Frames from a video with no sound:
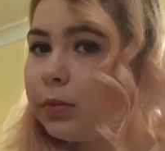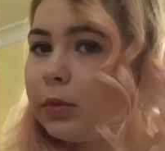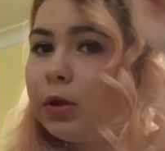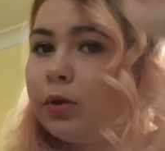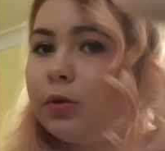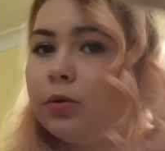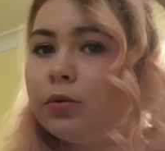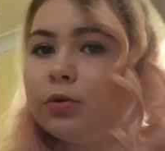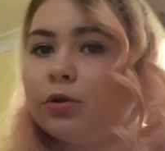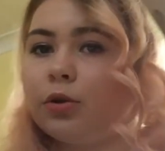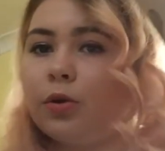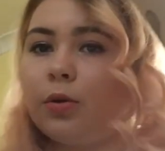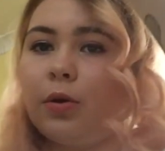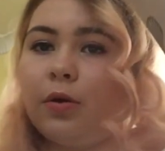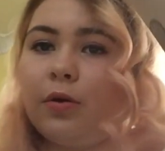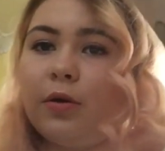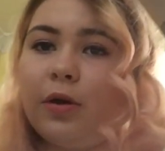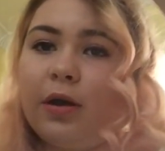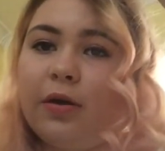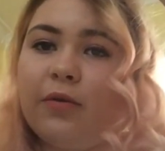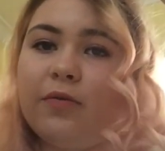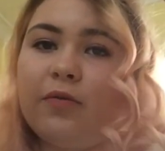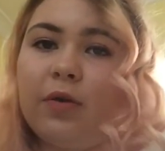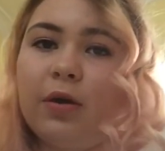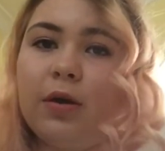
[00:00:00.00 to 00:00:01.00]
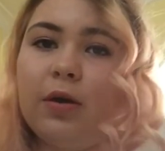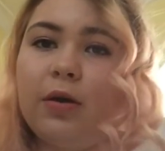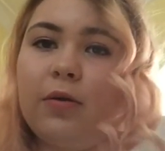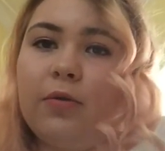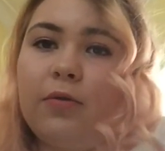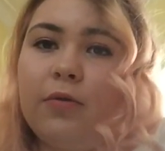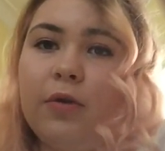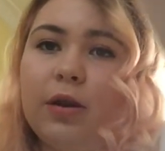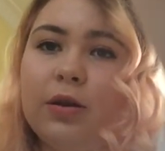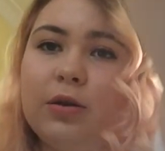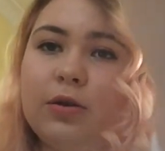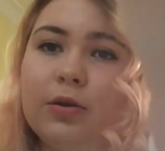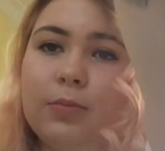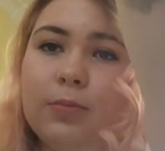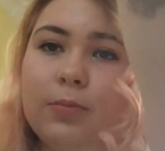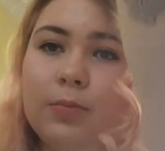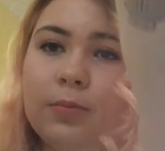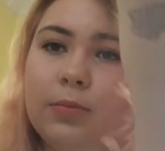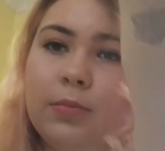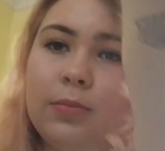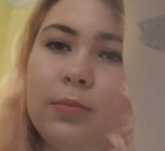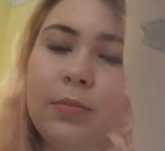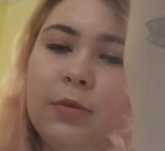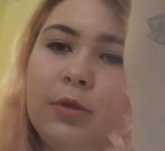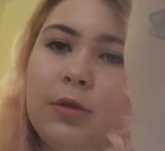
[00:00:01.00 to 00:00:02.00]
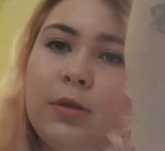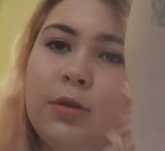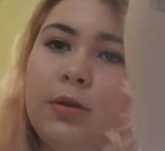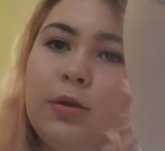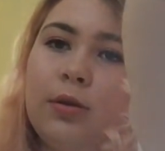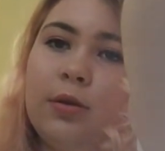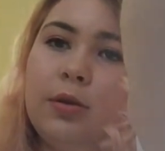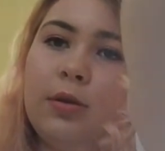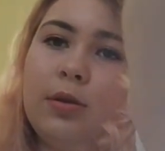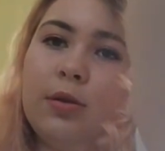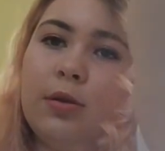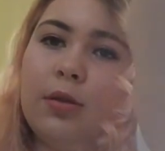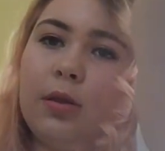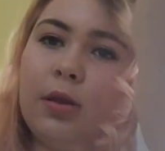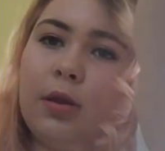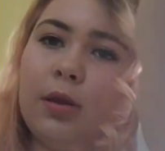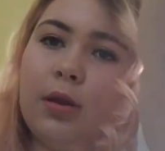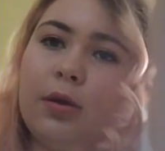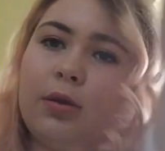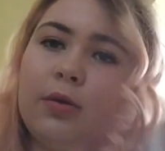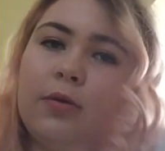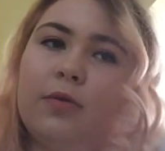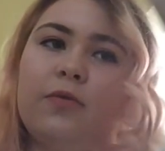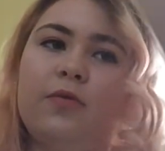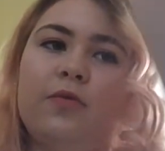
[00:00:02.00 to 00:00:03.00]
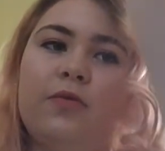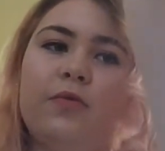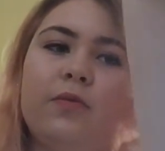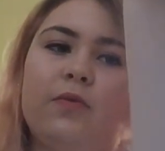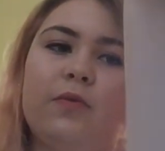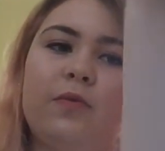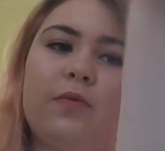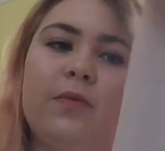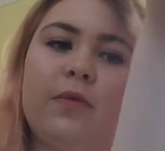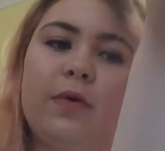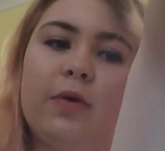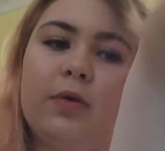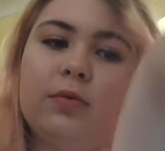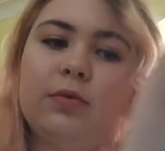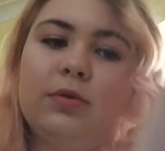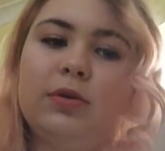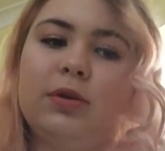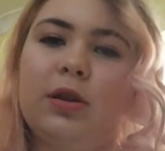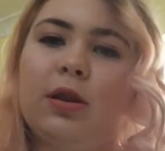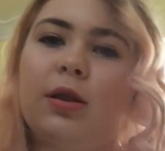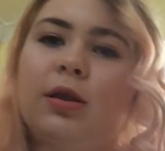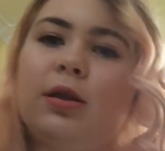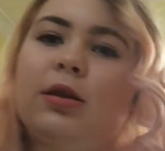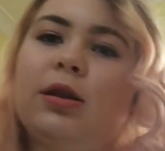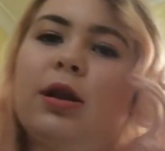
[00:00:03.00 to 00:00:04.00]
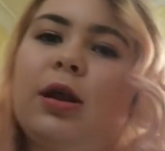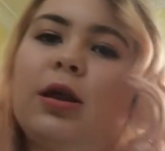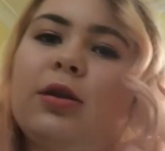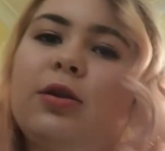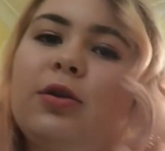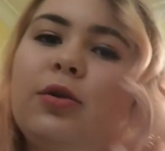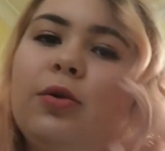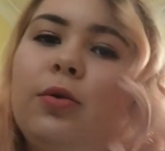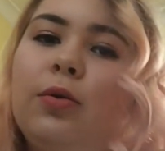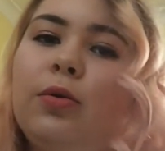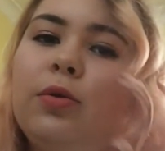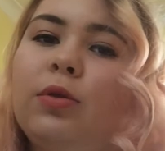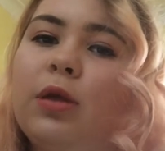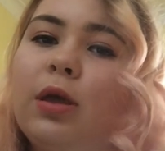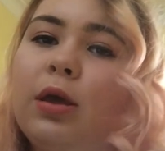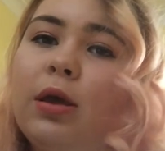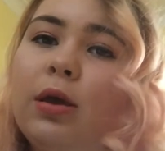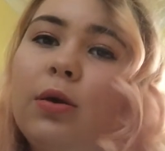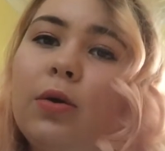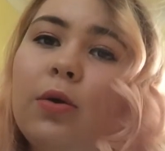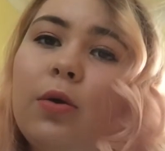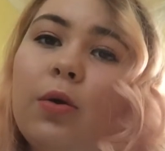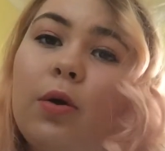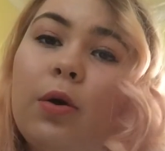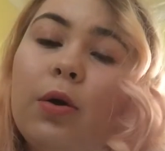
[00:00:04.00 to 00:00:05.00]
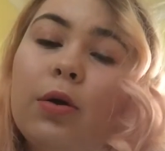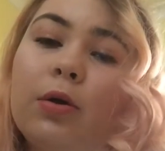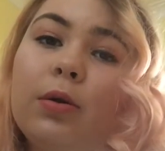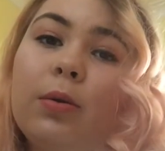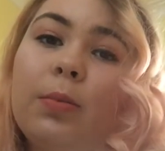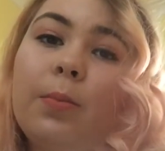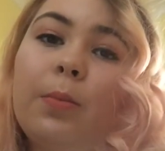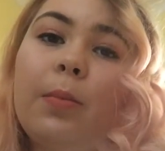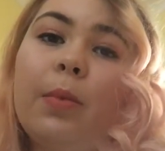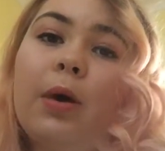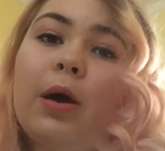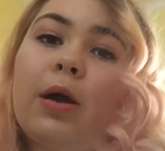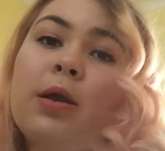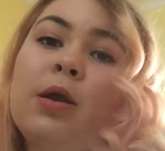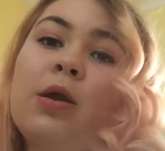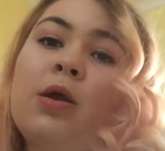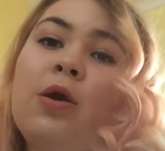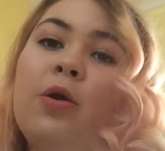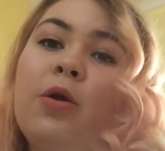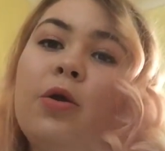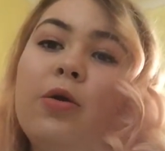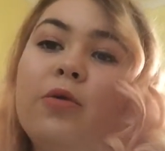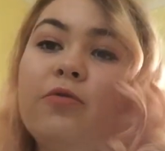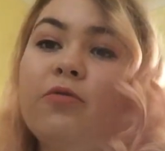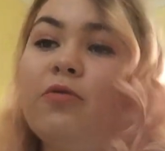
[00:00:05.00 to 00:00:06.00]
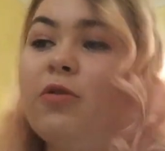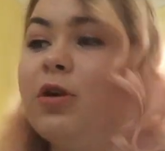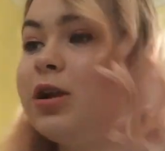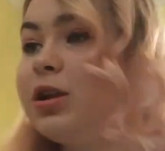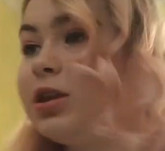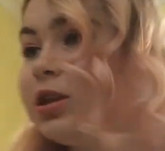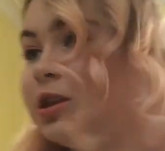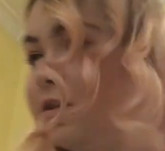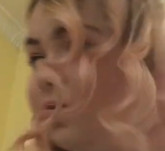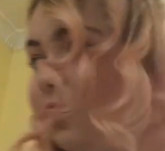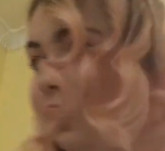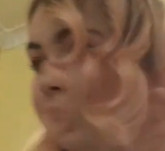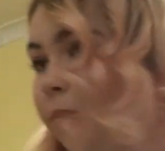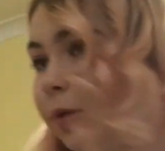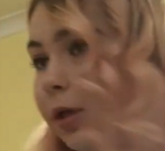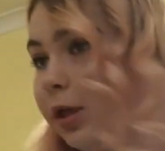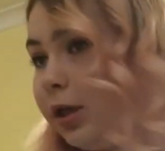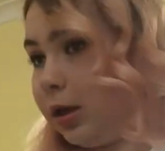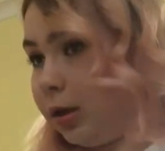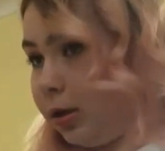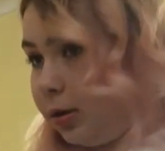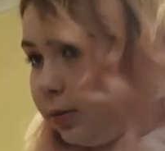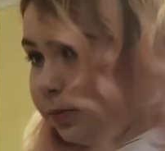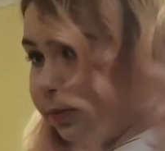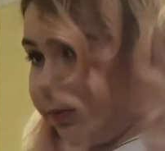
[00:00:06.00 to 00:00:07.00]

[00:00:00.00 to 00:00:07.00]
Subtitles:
Also, I have like a random like false like tattoo thing on my wrist from like